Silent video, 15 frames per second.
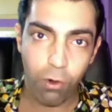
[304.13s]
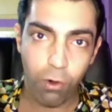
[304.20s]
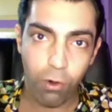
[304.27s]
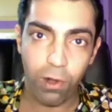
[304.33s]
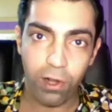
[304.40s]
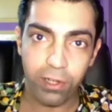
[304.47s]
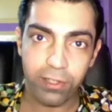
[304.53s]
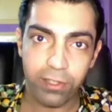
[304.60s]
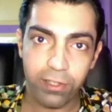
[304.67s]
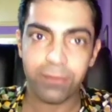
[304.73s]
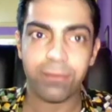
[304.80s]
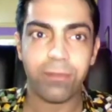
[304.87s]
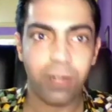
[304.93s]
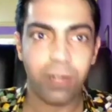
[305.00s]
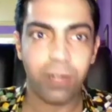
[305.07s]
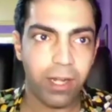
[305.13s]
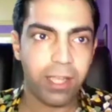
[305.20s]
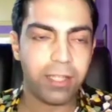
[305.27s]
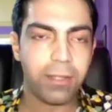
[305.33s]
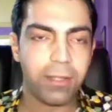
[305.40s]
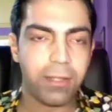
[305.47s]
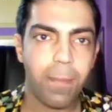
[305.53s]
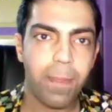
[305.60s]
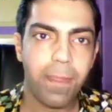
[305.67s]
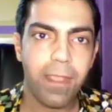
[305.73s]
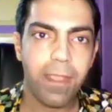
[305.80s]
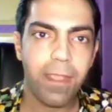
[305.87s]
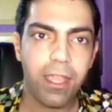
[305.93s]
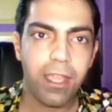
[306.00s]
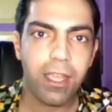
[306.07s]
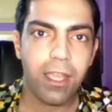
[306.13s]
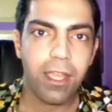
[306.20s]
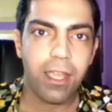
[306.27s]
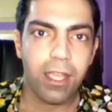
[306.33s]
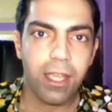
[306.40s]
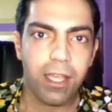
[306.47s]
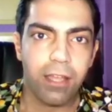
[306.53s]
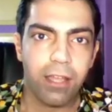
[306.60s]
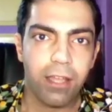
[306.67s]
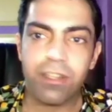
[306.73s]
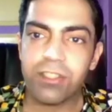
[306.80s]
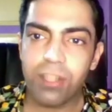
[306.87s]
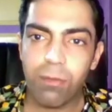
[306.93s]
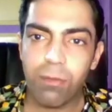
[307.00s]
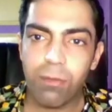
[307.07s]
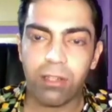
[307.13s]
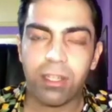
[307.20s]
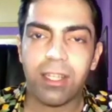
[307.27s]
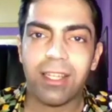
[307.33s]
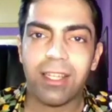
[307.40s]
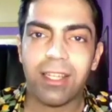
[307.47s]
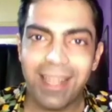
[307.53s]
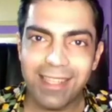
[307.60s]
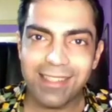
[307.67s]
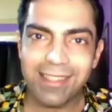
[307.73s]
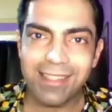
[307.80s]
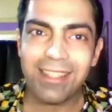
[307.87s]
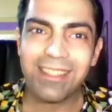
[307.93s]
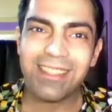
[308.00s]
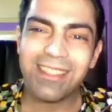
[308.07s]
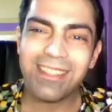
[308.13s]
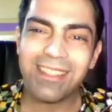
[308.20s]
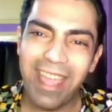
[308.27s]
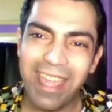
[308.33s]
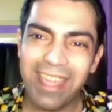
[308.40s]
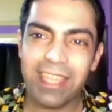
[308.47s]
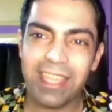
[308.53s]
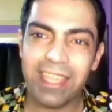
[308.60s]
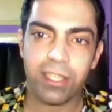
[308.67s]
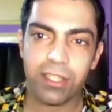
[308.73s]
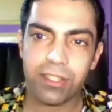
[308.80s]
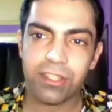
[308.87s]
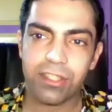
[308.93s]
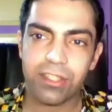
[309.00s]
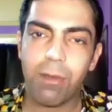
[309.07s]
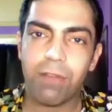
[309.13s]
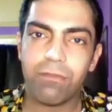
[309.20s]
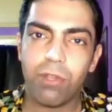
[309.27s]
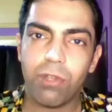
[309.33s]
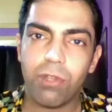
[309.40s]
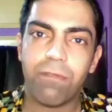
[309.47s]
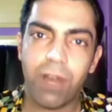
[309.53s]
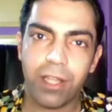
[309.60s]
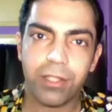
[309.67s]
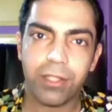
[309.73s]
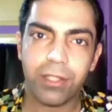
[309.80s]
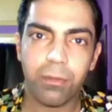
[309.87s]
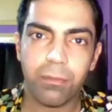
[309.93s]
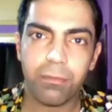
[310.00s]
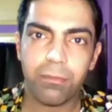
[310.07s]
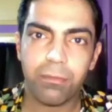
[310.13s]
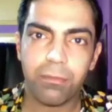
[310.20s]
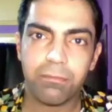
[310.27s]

forward. All right. First of all, let's stake some of your Fantom.